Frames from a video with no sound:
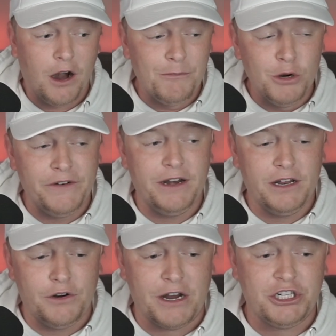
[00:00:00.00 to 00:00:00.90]
are moving in
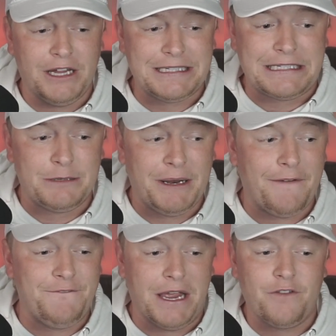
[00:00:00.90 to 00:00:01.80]
a direction that's a little bit
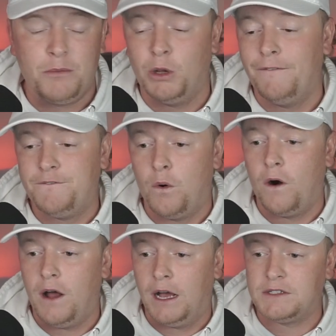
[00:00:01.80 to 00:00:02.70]
favorable
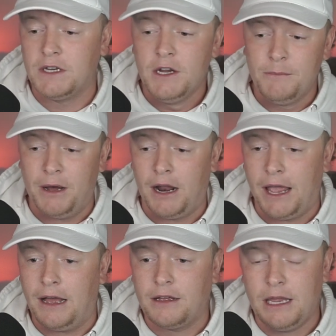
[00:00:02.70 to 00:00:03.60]
for us. But
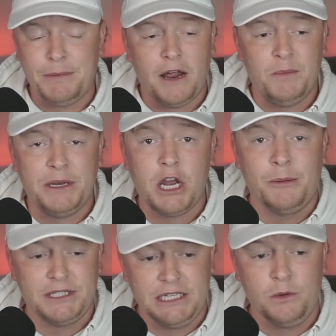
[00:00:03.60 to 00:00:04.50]
yeah, keep an eye on the pinned
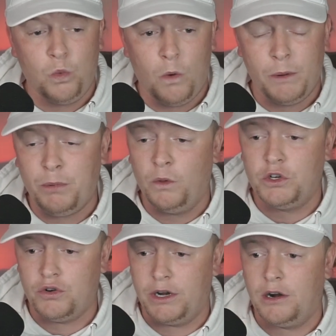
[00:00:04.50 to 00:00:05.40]
comment to see what we pull the
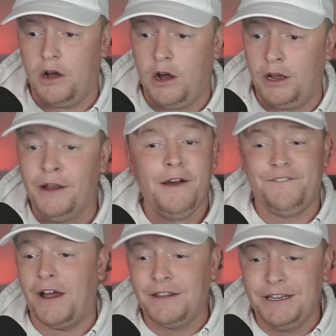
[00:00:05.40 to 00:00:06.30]
trigger on.
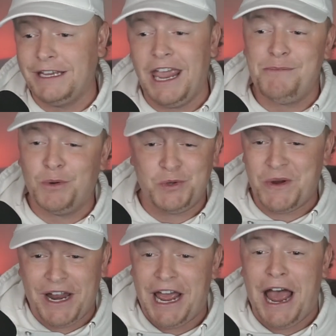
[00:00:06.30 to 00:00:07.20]
Finally, a game in which we
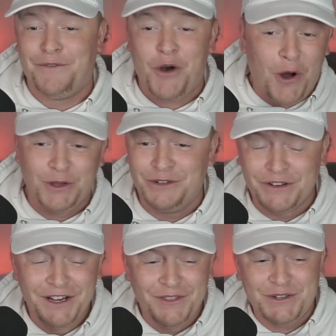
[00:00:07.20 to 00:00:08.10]
kind of have all
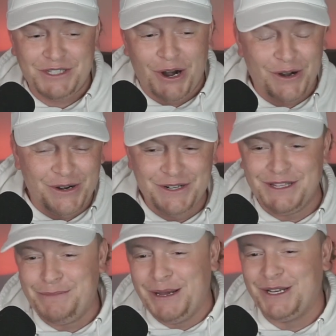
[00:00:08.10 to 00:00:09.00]
of the starters,
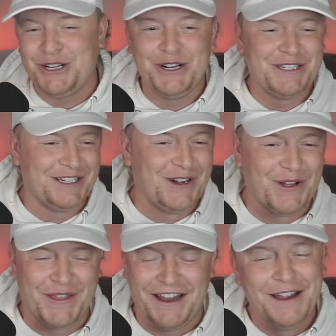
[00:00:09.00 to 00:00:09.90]
the pitchers, and
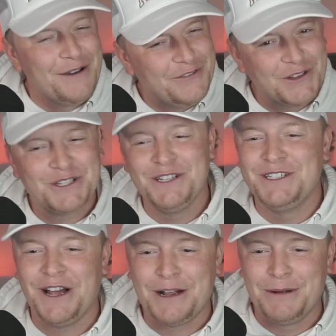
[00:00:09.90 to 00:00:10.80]
all that. Feels good to
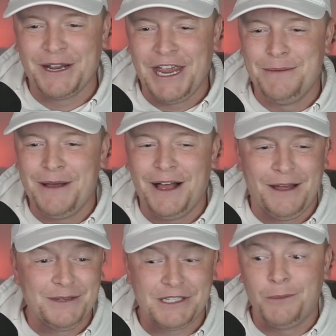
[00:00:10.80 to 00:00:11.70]
talk about a game
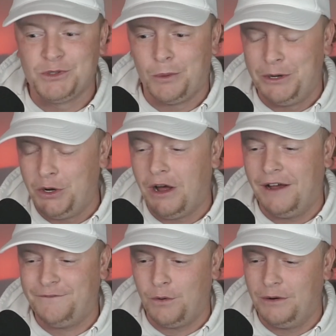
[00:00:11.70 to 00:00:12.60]
in some sort
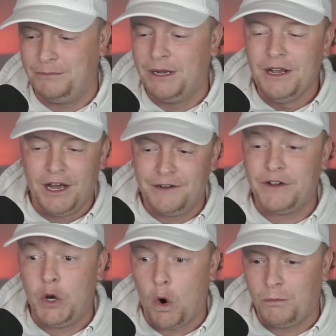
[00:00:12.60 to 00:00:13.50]
of form
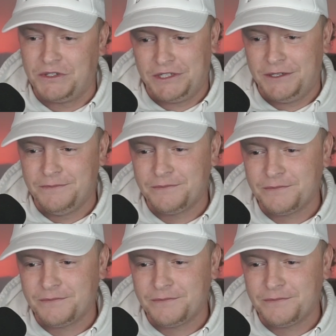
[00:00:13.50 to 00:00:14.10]
of normalcy.